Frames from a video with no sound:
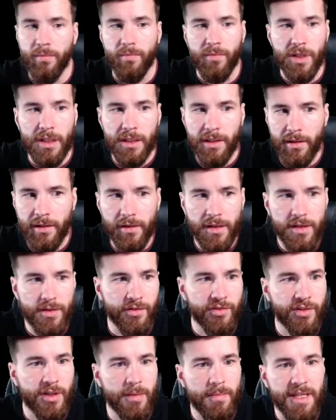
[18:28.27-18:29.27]
clearly
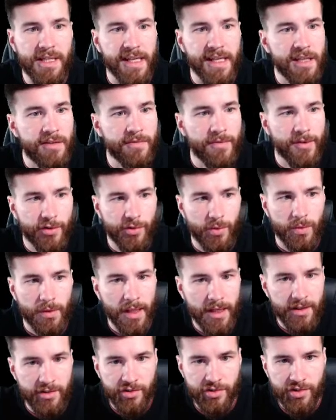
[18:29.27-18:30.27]
there's going to be an inverse
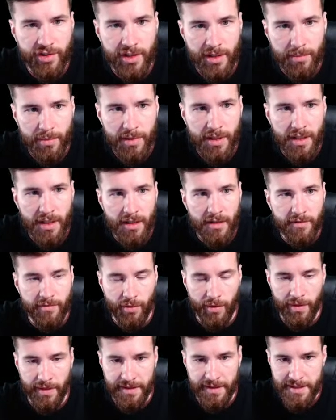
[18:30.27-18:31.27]
relationship
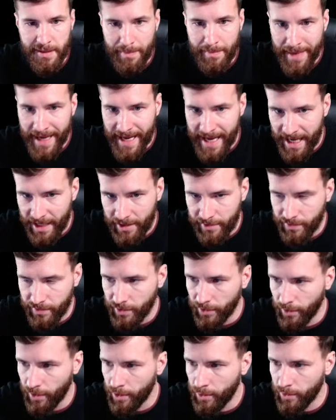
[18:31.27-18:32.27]
for the demand
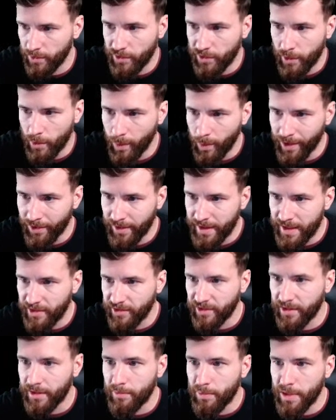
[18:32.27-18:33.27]
for loans, the
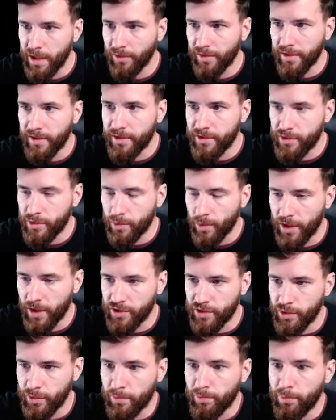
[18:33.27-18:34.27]
willingness and ability to want
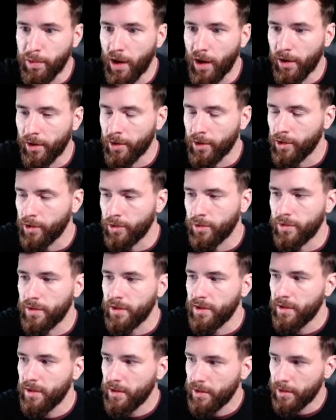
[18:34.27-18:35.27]
to borrow,
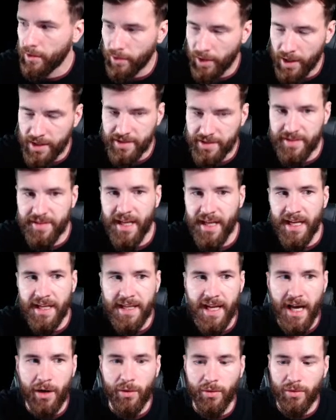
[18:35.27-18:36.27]
right, to
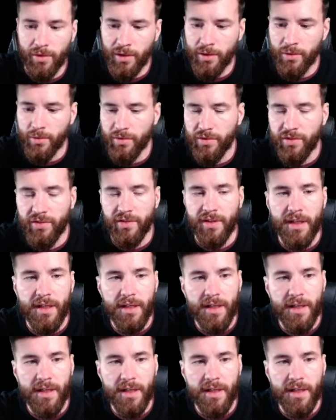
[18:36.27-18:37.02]
take out loans.